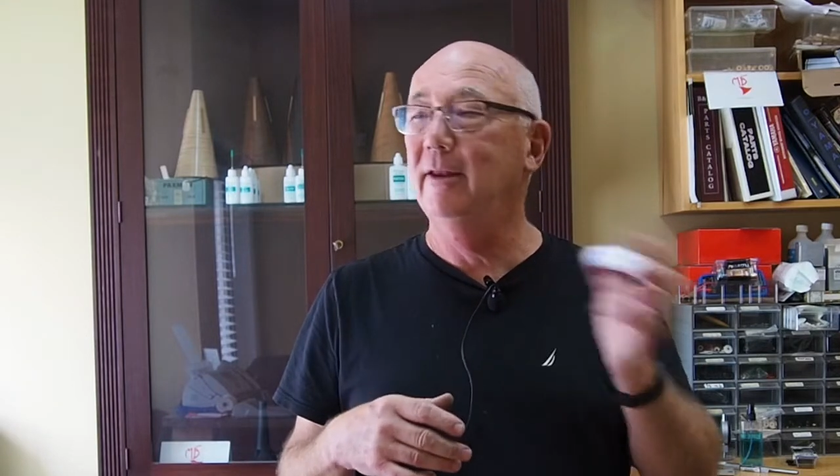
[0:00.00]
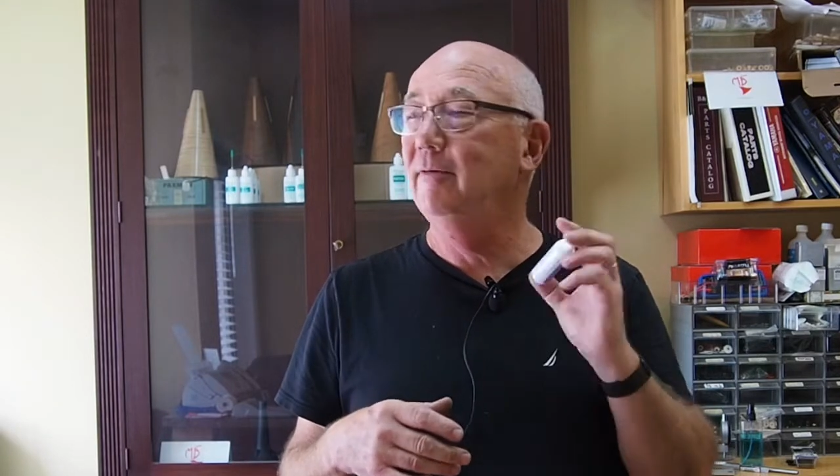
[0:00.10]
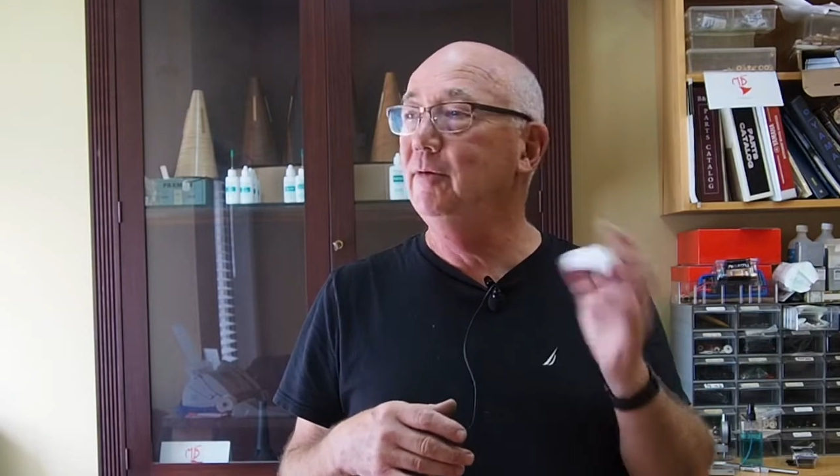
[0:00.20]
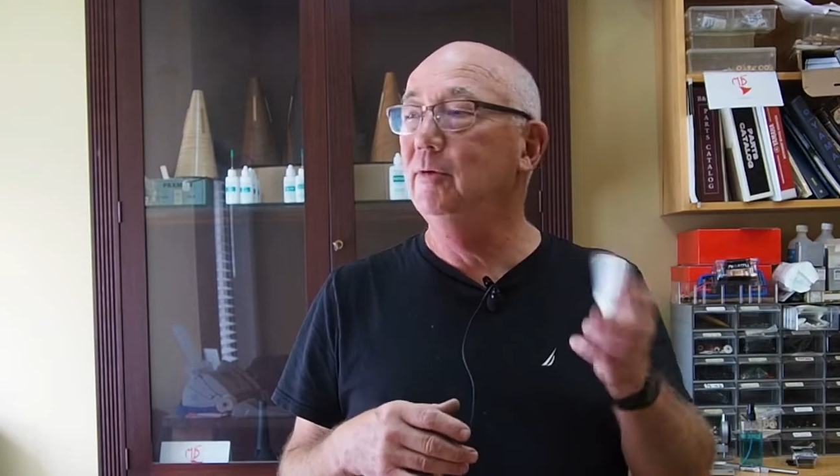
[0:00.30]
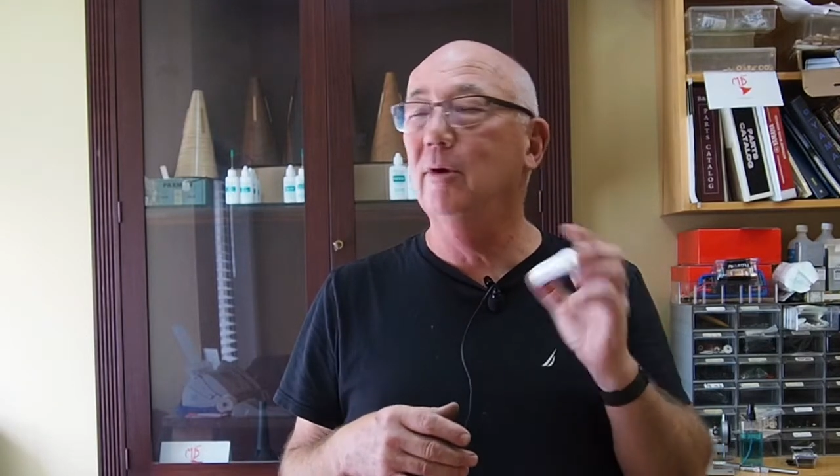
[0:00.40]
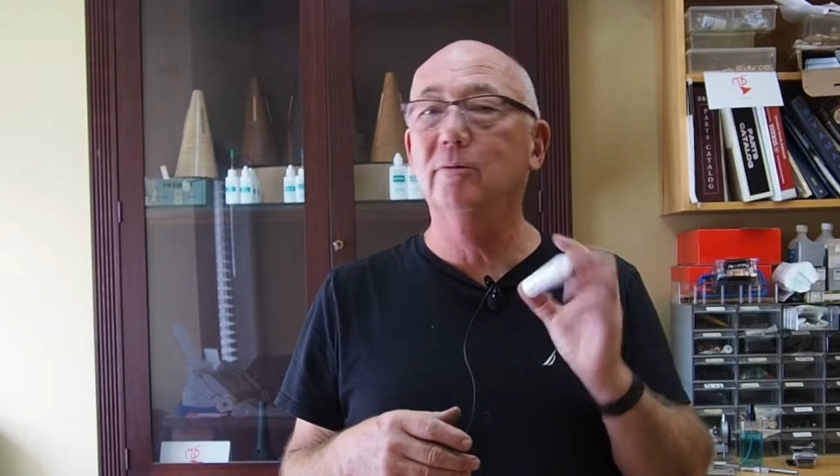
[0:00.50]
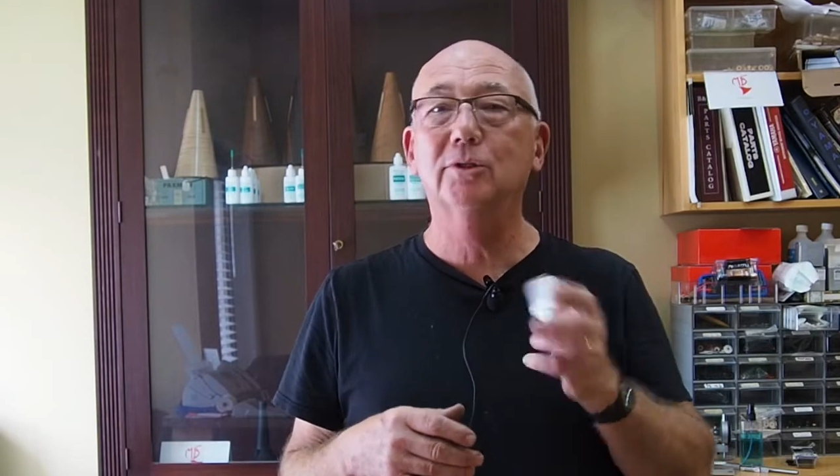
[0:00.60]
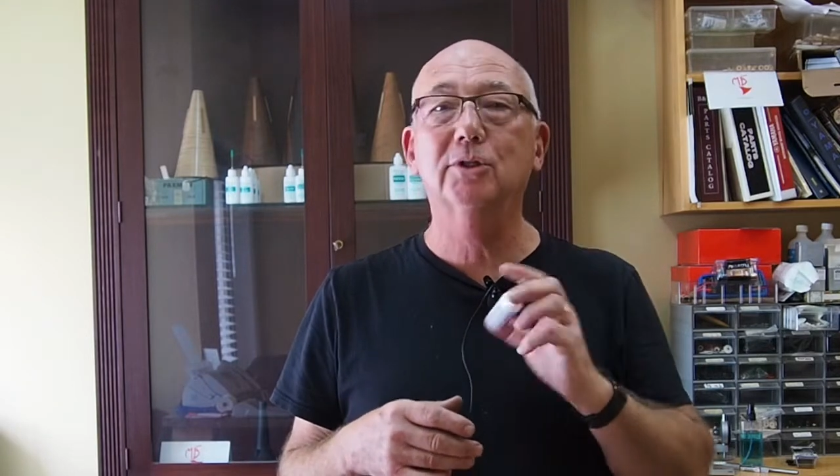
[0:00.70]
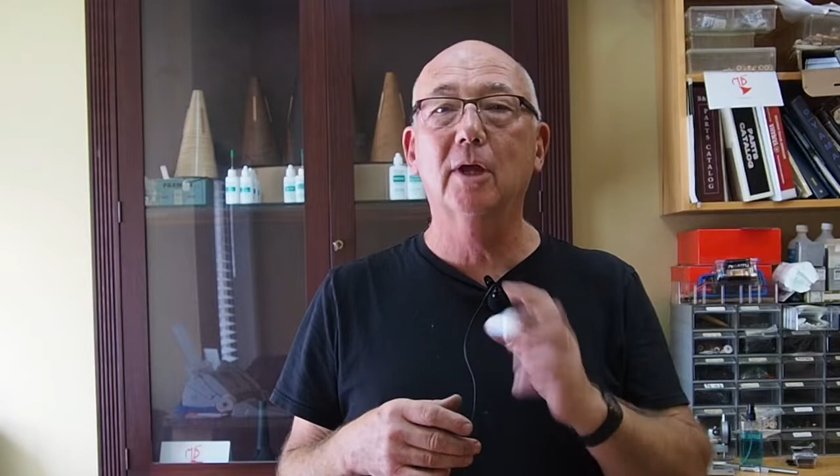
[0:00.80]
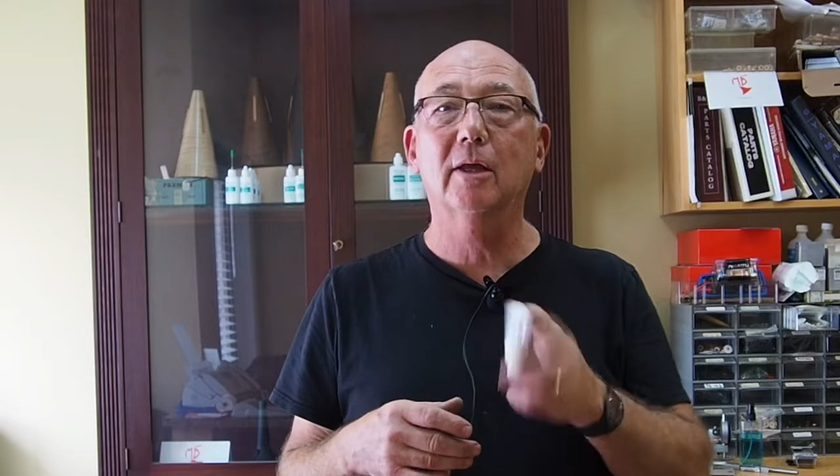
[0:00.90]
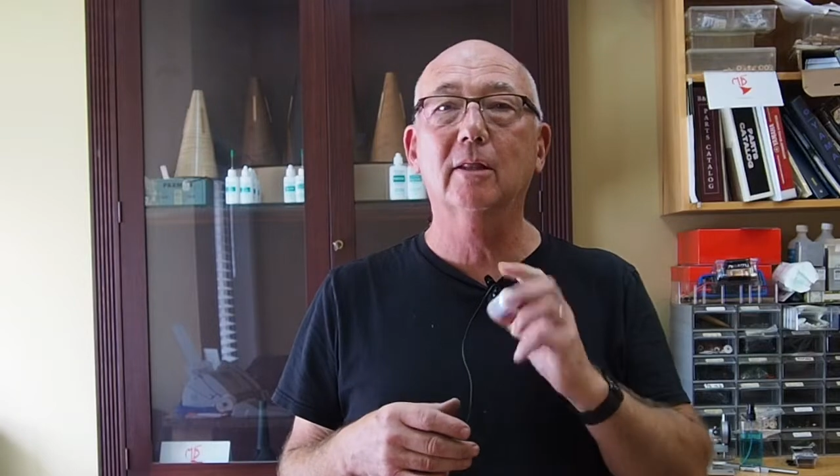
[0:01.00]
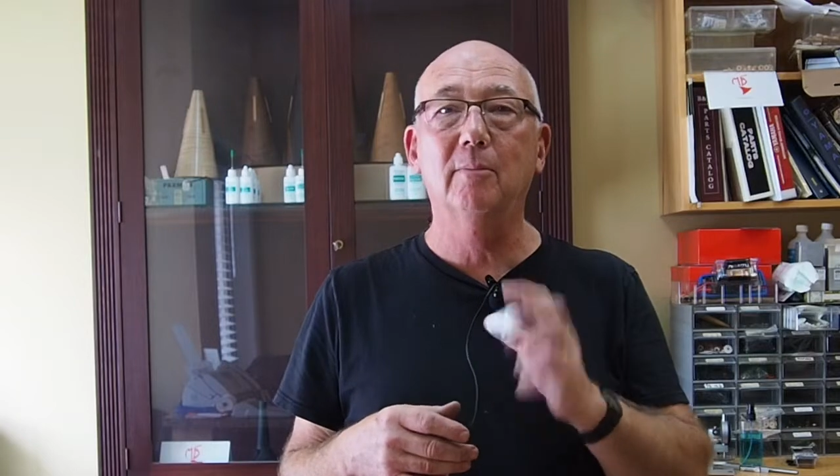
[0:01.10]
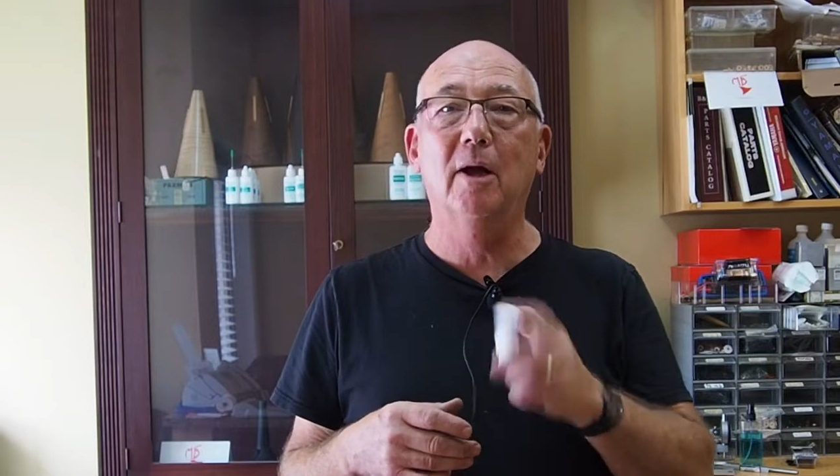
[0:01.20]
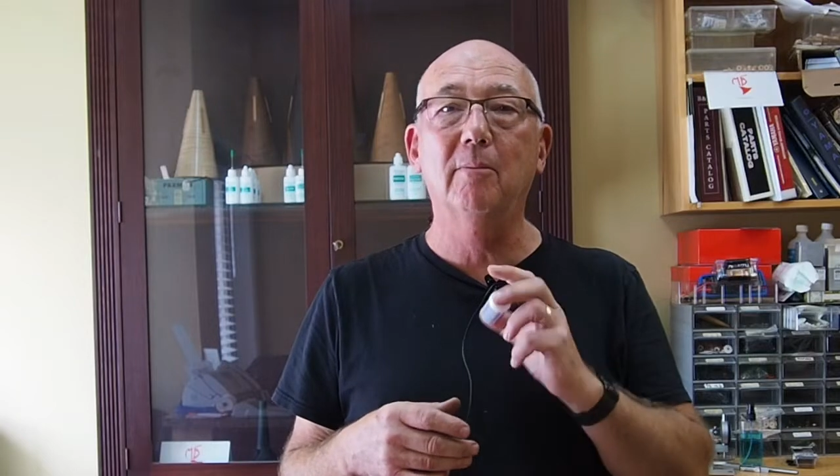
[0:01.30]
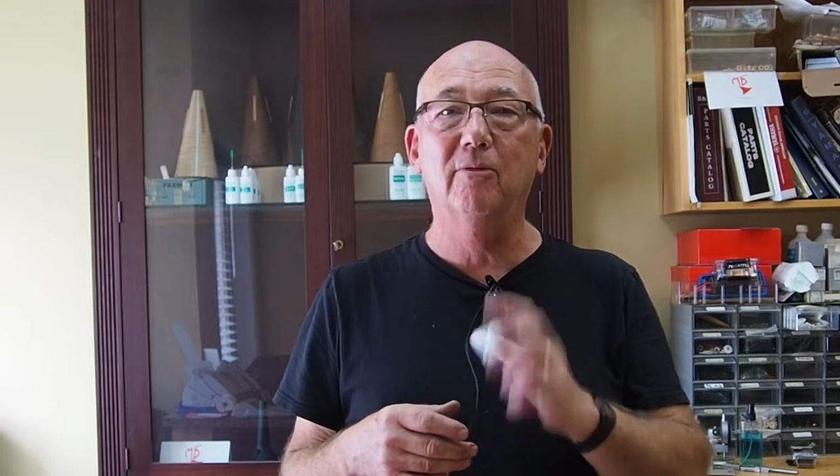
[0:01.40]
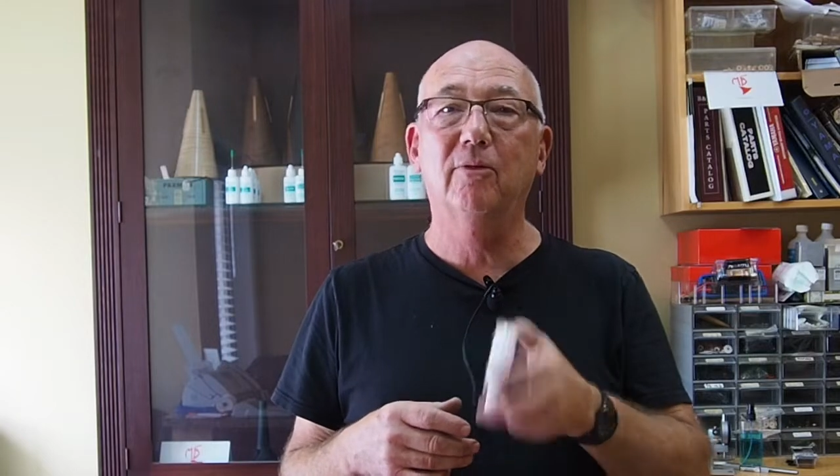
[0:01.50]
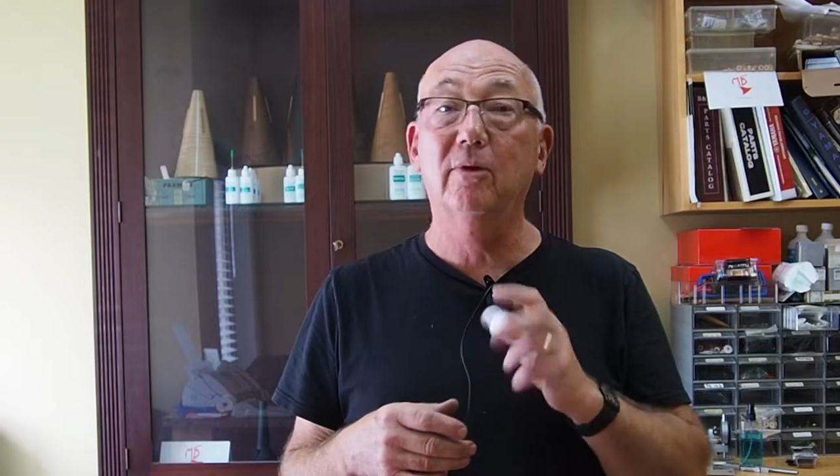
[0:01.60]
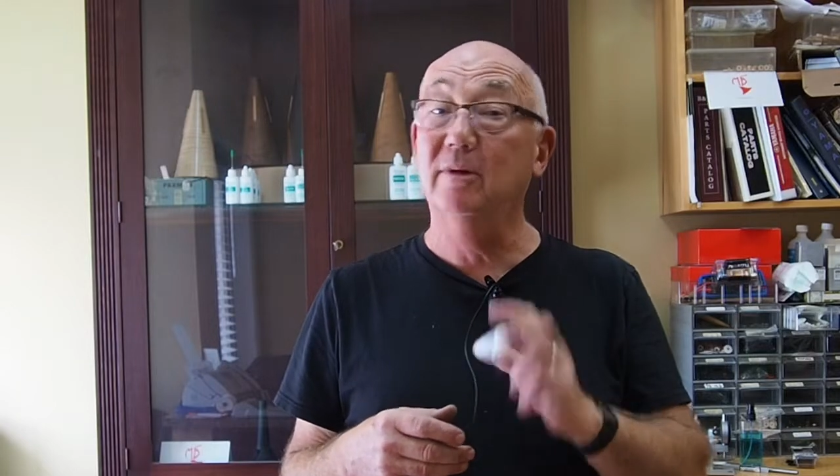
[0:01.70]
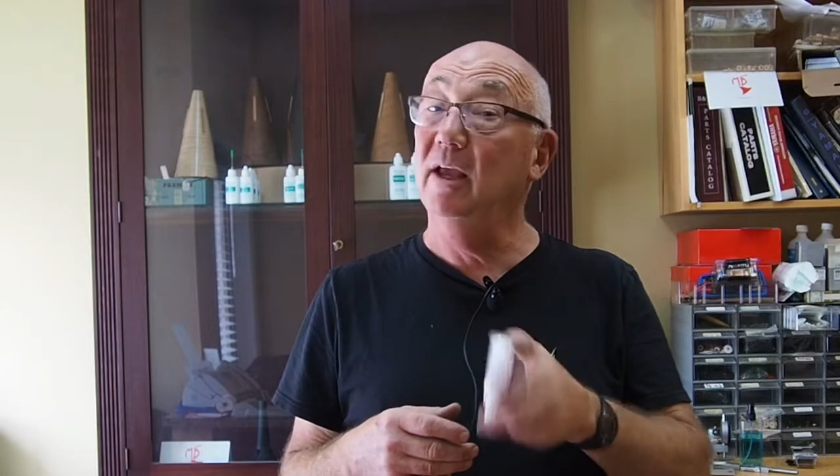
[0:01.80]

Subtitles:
and if you don't shake them up for